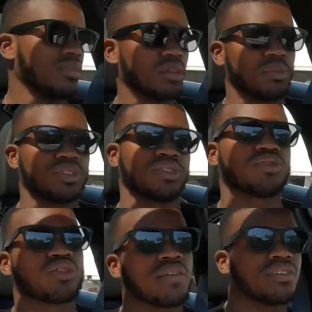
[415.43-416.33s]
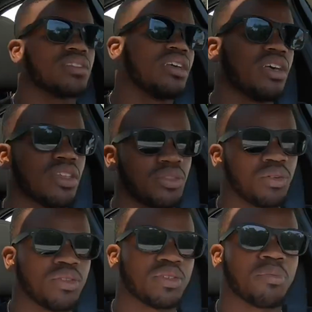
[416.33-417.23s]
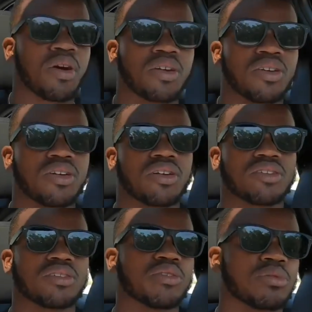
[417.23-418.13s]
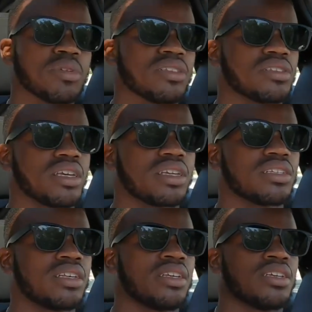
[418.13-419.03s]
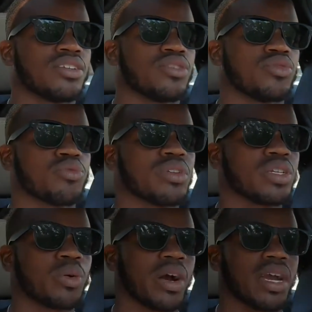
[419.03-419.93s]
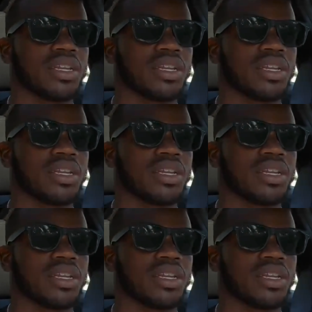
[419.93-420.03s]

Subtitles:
We're just driving through this park here at slow speed. This thing is really quiet